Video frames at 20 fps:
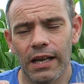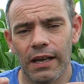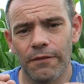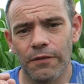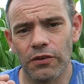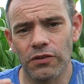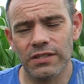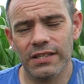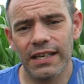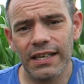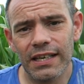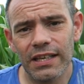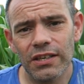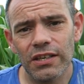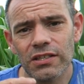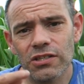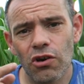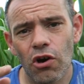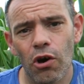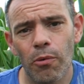if you're taking
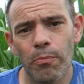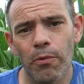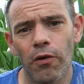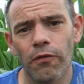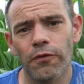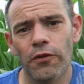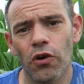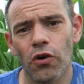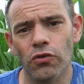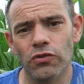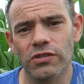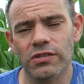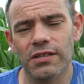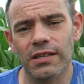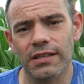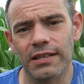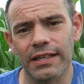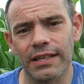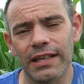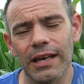the top off
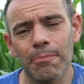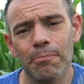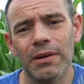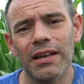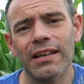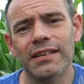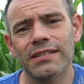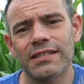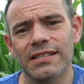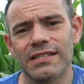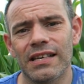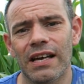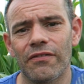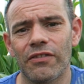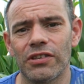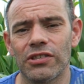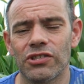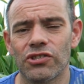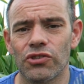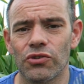constantly, that plant is
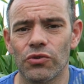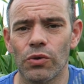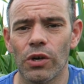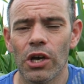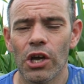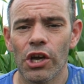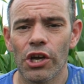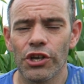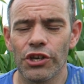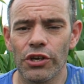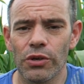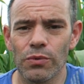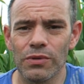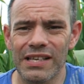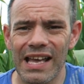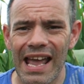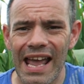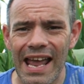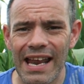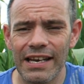having to
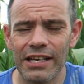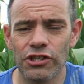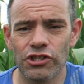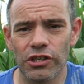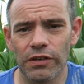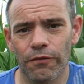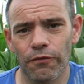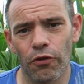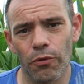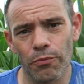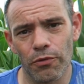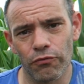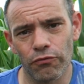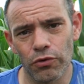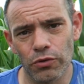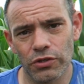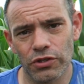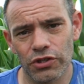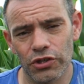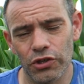use energy from the
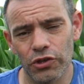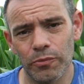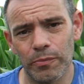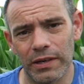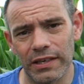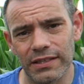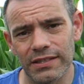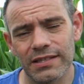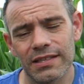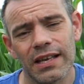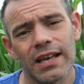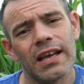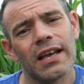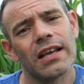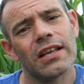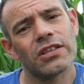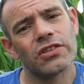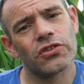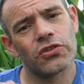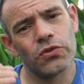root tubers
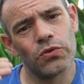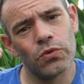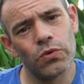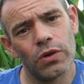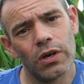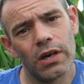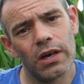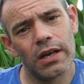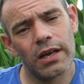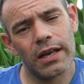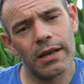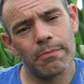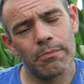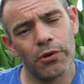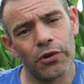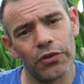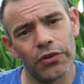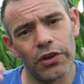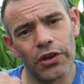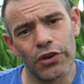to
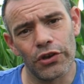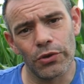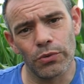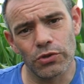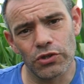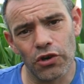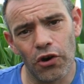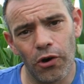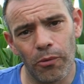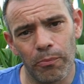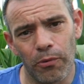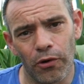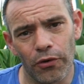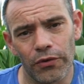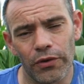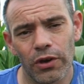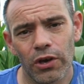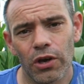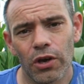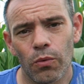put a new top on,
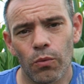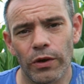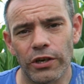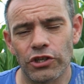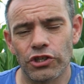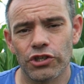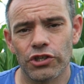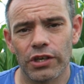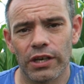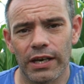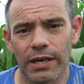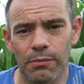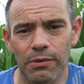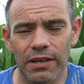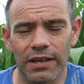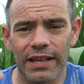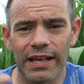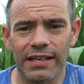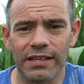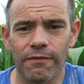which it
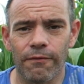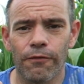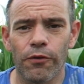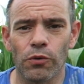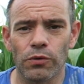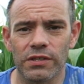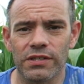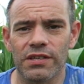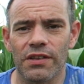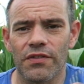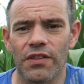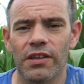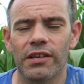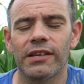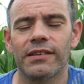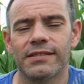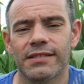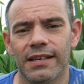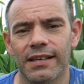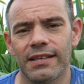will then
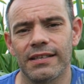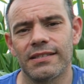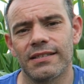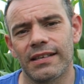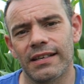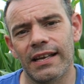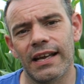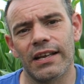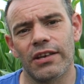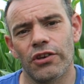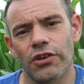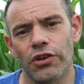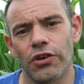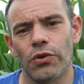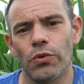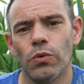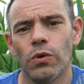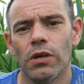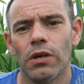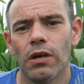photosynthesize and get
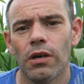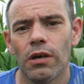new